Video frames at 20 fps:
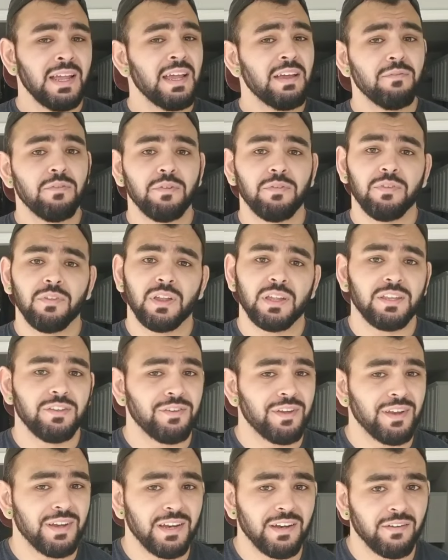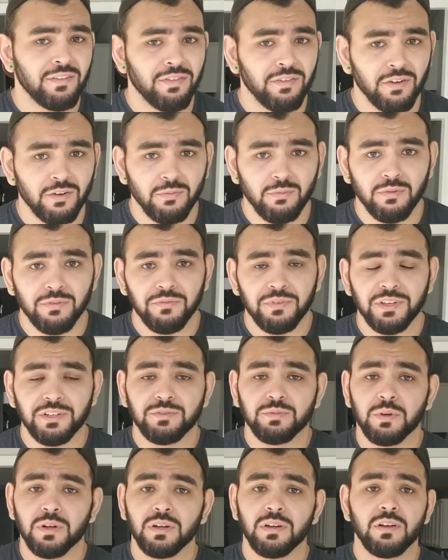If you feel like you can hit a third one of each
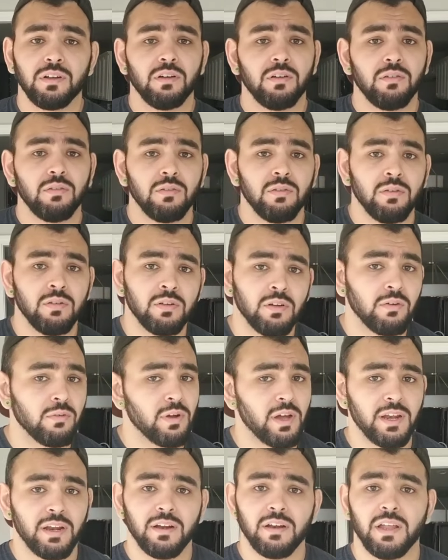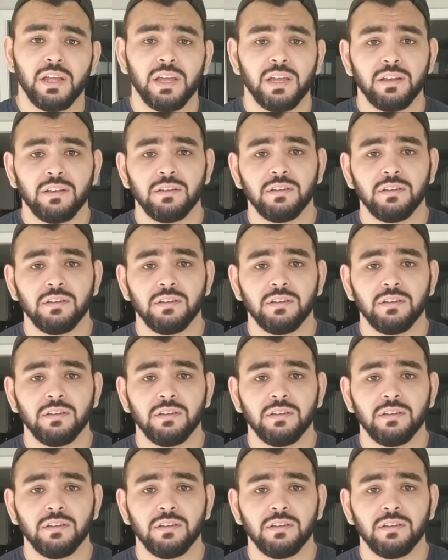one, go right on ahead.